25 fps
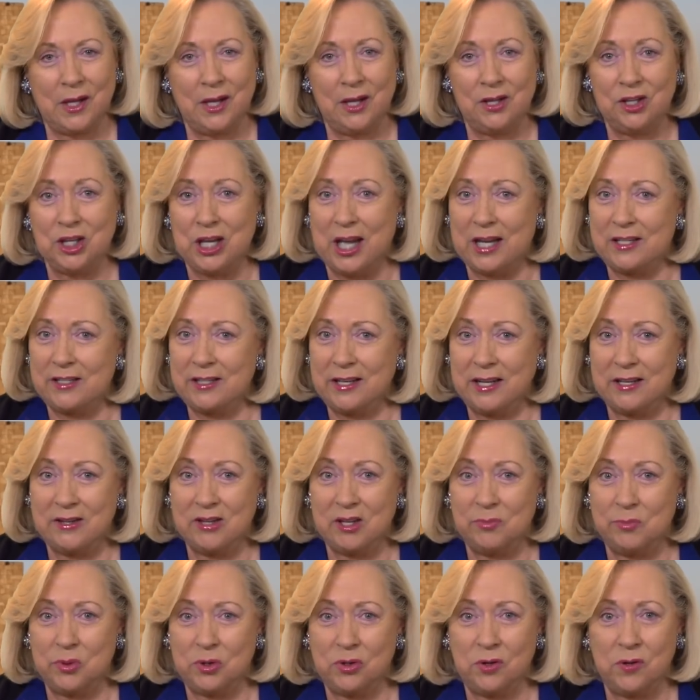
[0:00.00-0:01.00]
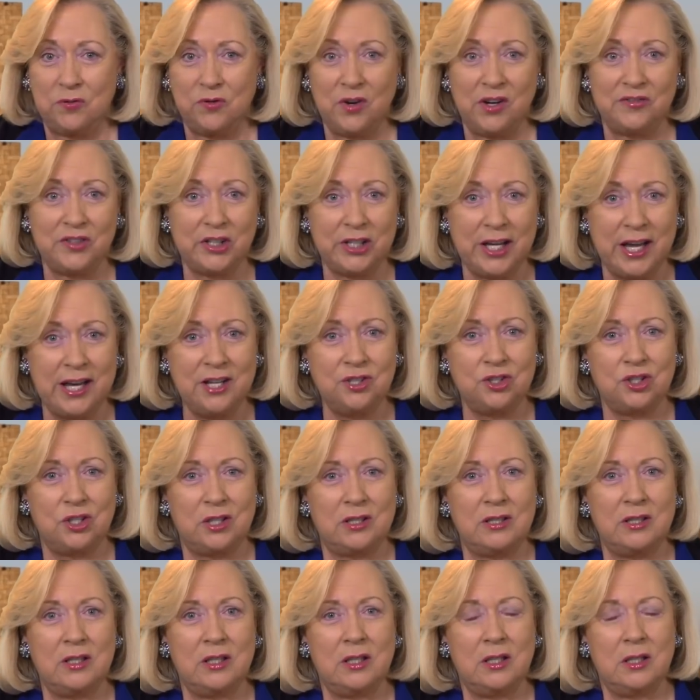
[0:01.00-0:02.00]
Yet in the book of
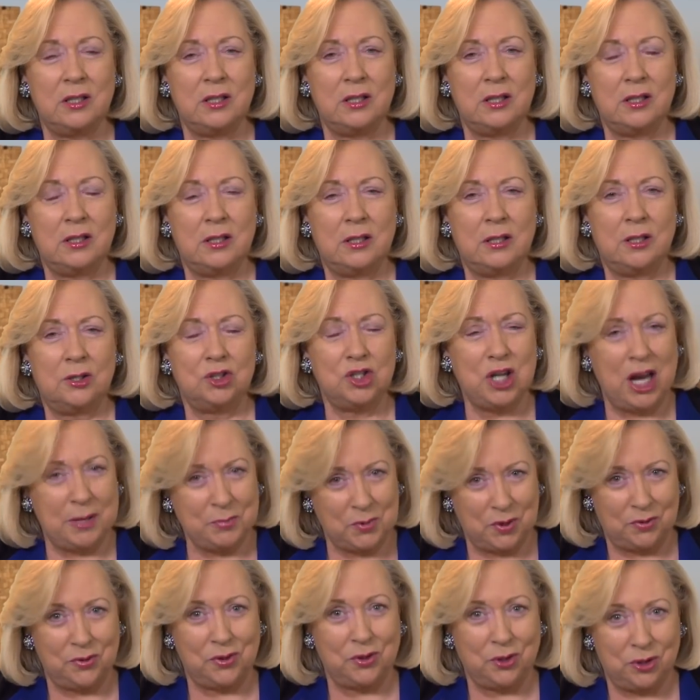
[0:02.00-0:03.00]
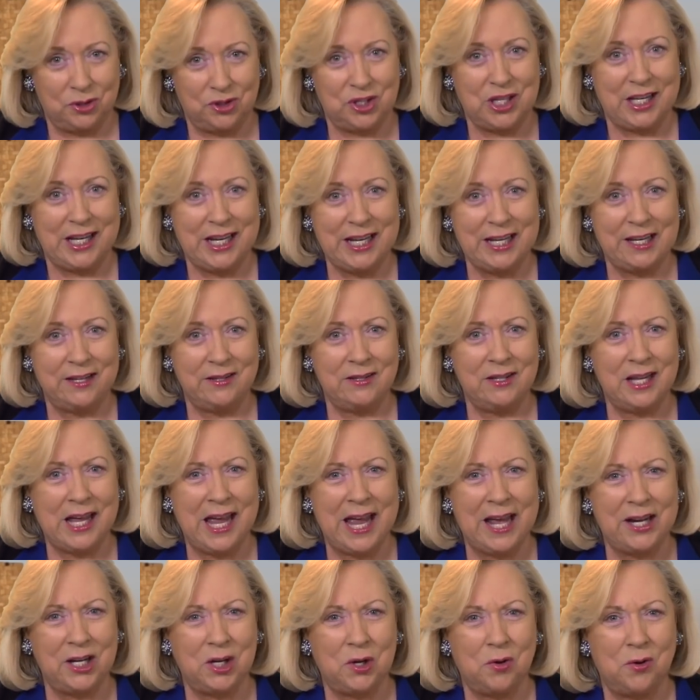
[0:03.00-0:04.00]
Revelation, chapter 13, the
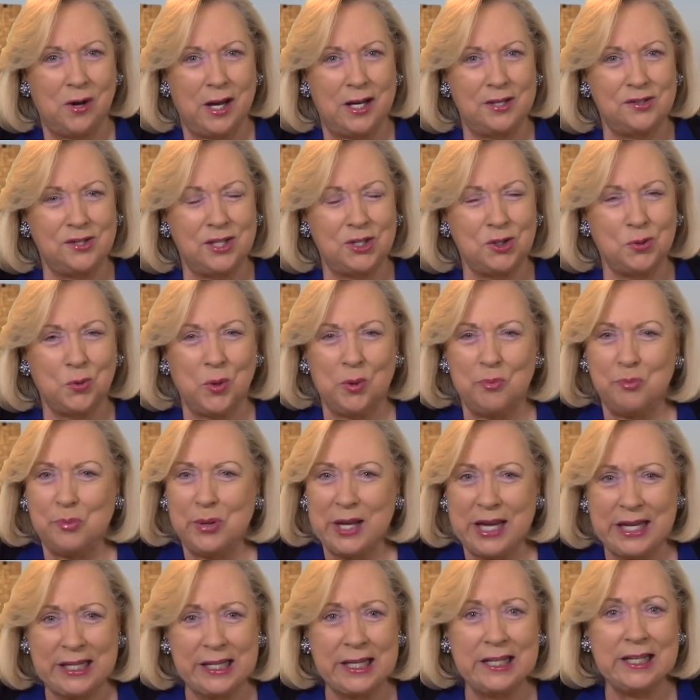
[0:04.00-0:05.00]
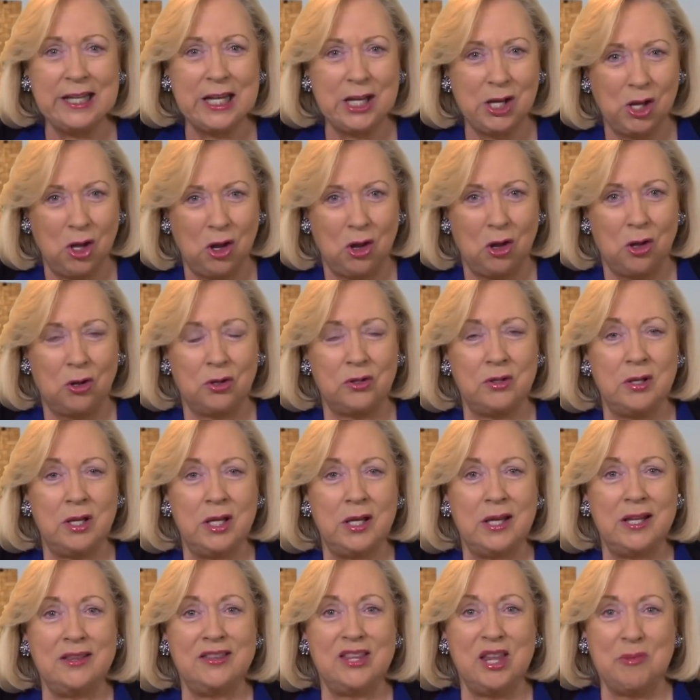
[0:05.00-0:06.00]
Antichrist is repeatedly called
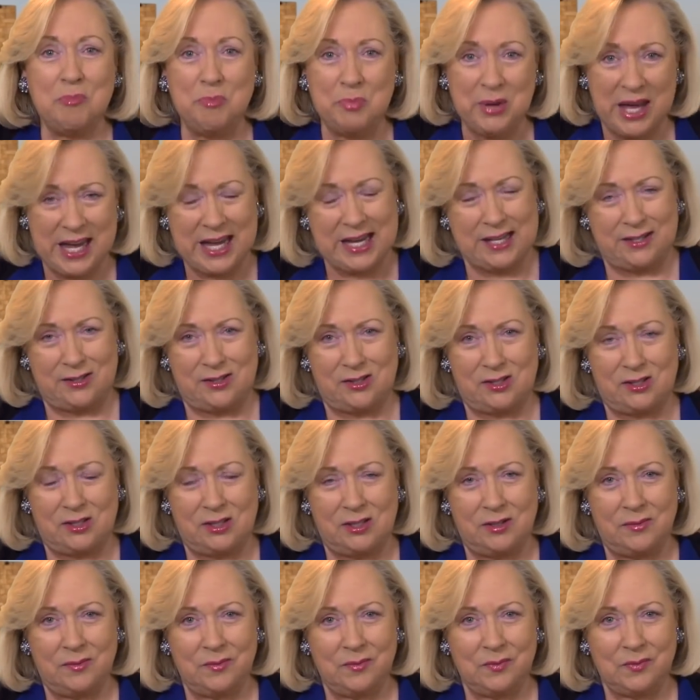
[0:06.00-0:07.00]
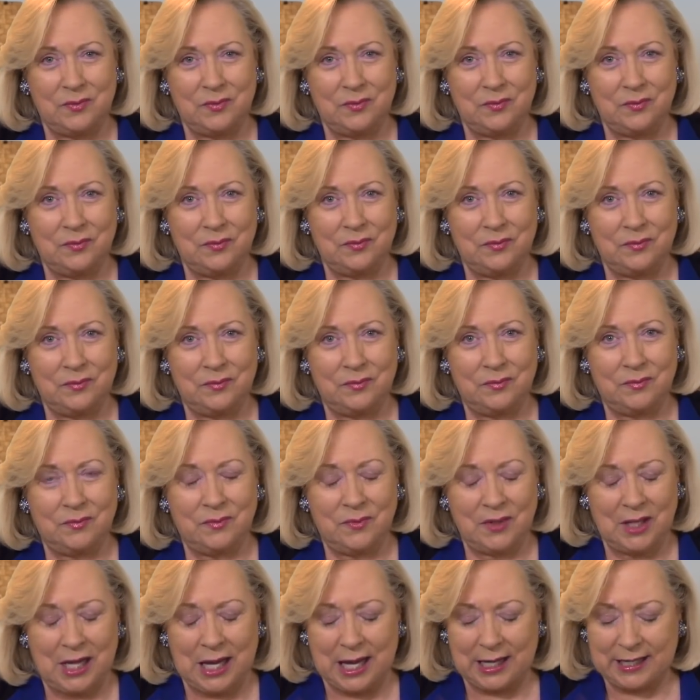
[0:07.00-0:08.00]
the beast.
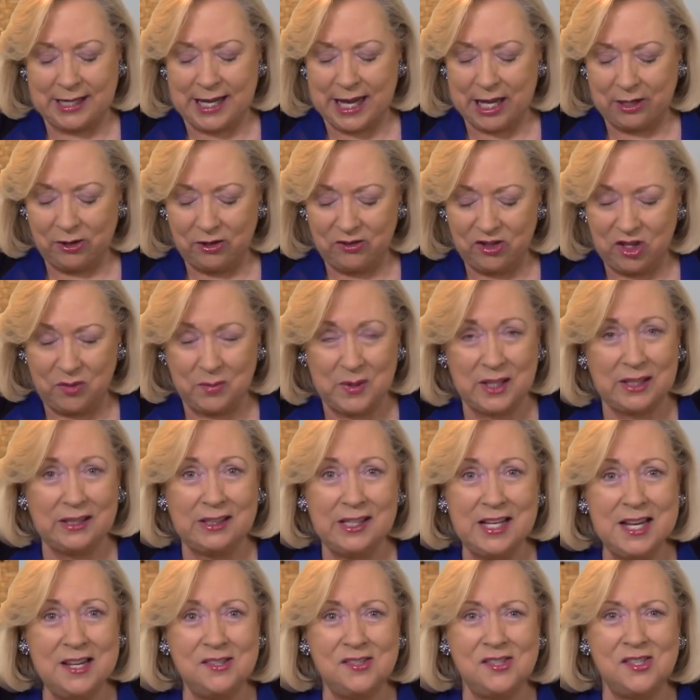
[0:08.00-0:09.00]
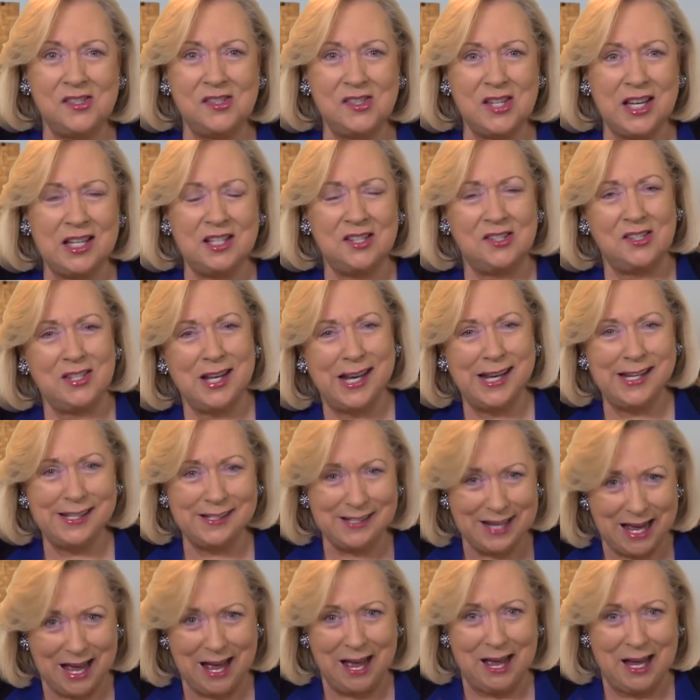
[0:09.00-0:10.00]
I counted them at least 16
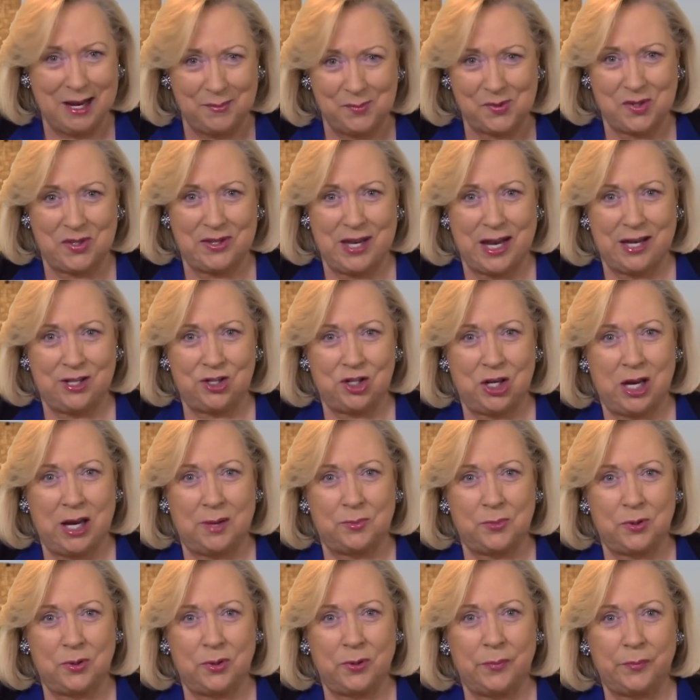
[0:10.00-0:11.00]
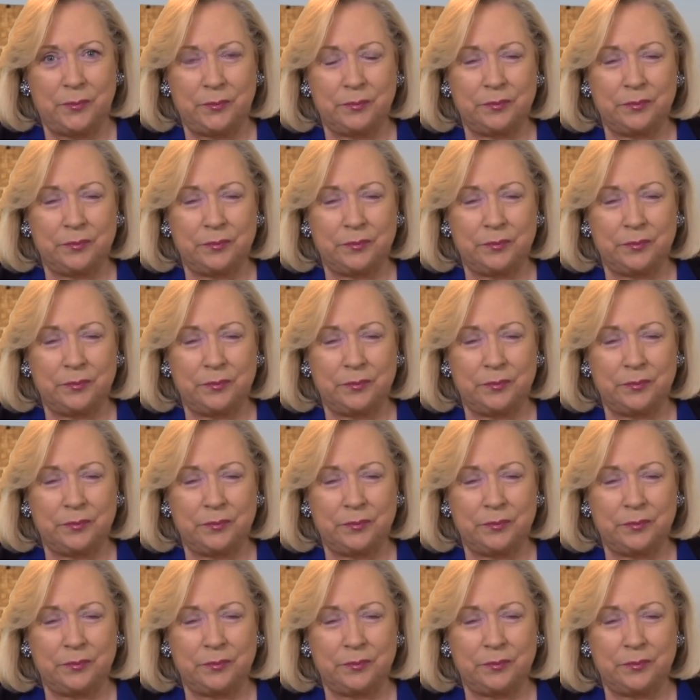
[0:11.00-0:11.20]
times in that chapter.